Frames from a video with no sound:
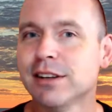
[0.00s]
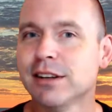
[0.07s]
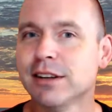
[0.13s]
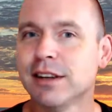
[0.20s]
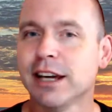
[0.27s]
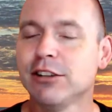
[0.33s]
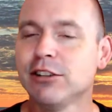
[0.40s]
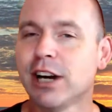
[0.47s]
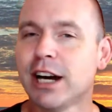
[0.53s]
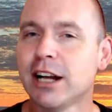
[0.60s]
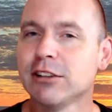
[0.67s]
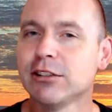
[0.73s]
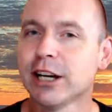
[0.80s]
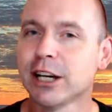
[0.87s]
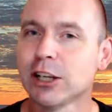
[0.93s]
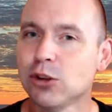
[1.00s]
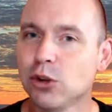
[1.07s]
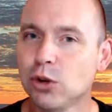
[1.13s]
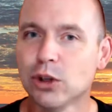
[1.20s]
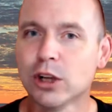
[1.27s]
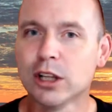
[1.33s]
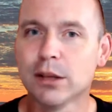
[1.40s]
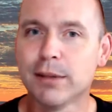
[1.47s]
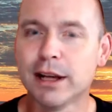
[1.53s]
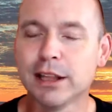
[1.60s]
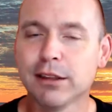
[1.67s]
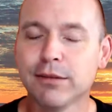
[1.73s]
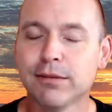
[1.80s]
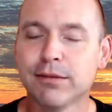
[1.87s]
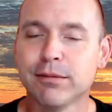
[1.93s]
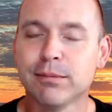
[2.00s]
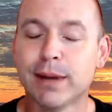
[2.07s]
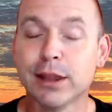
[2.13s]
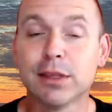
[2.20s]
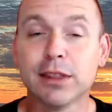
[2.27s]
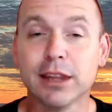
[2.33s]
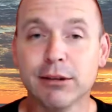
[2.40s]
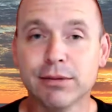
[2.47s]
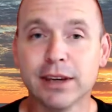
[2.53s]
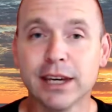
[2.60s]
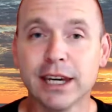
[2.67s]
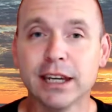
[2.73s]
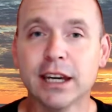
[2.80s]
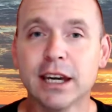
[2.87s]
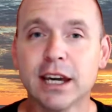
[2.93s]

they charge like a $2 monthly fee.